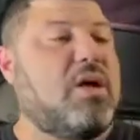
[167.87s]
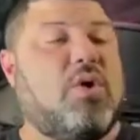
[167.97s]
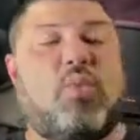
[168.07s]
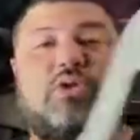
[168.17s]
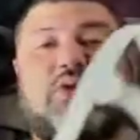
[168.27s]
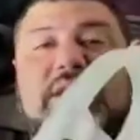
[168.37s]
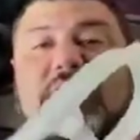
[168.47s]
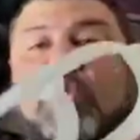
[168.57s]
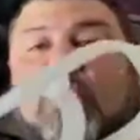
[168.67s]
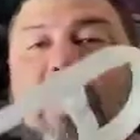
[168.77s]
which was
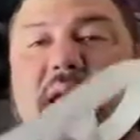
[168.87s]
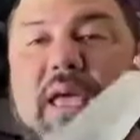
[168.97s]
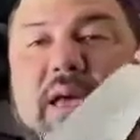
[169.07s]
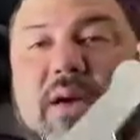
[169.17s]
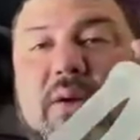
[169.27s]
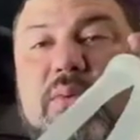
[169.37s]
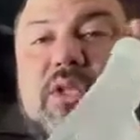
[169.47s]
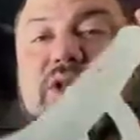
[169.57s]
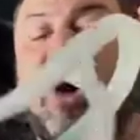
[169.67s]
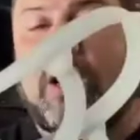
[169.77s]
this one right here, which
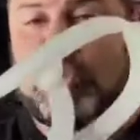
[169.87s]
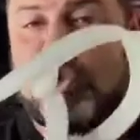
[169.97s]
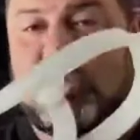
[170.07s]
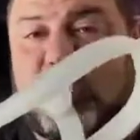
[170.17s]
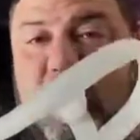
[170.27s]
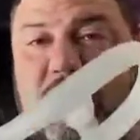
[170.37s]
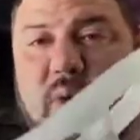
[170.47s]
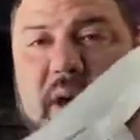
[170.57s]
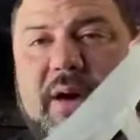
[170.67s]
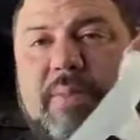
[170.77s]
is also a
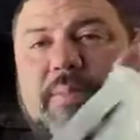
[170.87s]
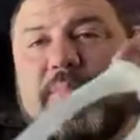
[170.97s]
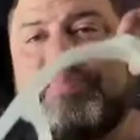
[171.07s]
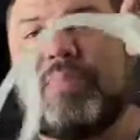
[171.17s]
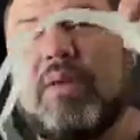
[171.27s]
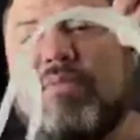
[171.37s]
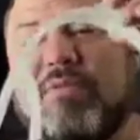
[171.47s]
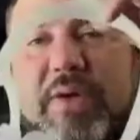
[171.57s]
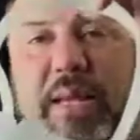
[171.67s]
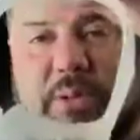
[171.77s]
Dreamwear from
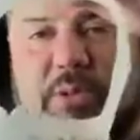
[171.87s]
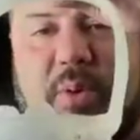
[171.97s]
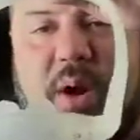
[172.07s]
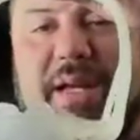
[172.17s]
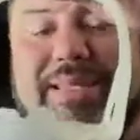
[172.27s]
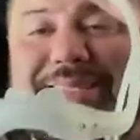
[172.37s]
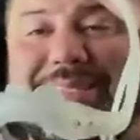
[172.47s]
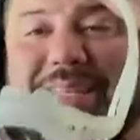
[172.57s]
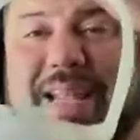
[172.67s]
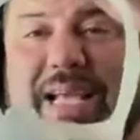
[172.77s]
Phillips Resperonics. This is
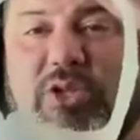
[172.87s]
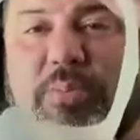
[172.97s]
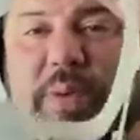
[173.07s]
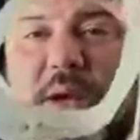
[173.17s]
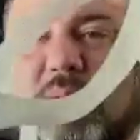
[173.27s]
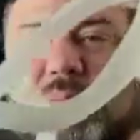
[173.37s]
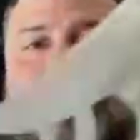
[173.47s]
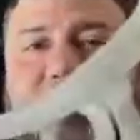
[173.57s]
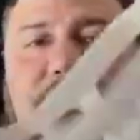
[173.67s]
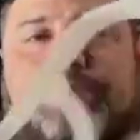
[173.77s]
a nasal pillow.
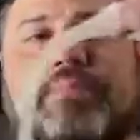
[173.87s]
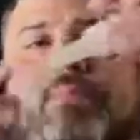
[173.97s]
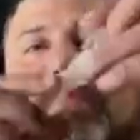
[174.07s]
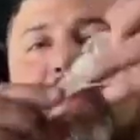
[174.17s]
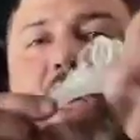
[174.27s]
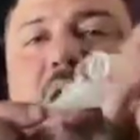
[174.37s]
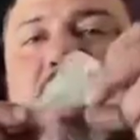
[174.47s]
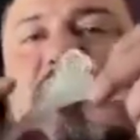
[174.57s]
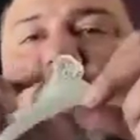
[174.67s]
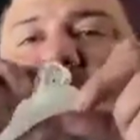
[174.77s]

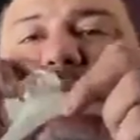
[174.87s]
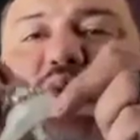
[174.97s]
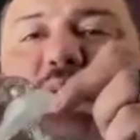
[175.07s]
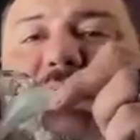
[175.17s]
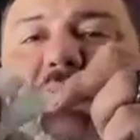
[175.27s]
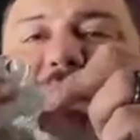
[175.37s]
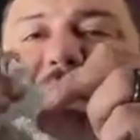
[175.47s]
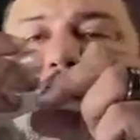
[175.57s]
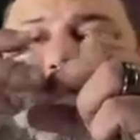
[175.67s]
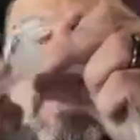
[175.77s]
Also has a swivel up
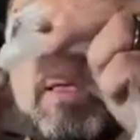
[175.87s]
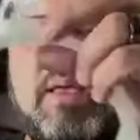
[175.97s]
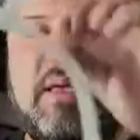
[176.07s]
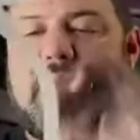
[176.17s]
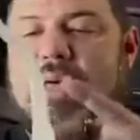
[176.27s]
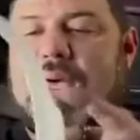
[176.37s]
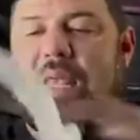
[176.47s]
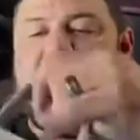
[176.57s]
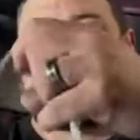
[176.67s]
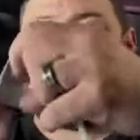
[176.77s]
top, and
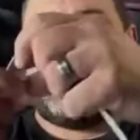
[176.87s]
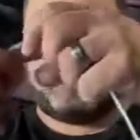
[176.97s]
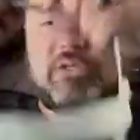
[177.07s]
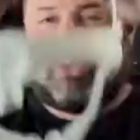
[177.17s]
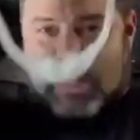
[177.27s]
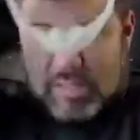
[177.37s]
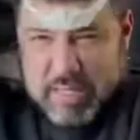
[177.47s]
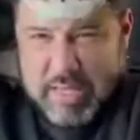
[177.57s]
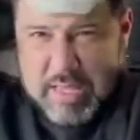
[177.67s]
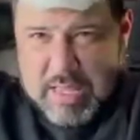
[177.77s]
I'll try it on so you can
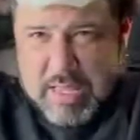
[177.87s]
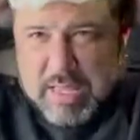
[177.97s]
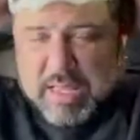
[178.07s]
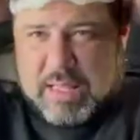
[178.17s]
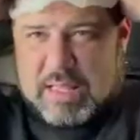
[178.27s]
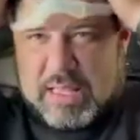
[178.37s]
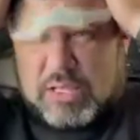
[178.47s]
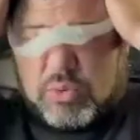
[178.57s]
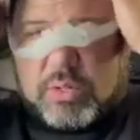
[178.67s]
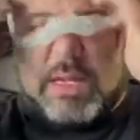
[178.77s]
see.
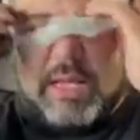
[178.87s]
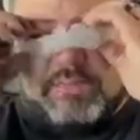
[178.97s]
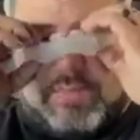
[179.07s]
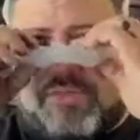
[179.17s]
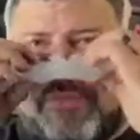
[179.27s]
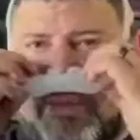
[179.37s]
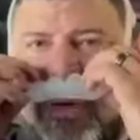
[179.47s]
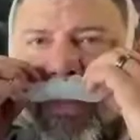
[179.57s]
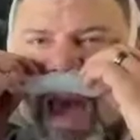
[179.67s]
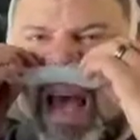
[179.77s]
This one is my favorite
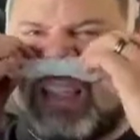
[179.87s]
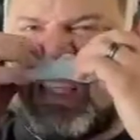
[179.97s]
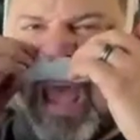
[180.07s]
mask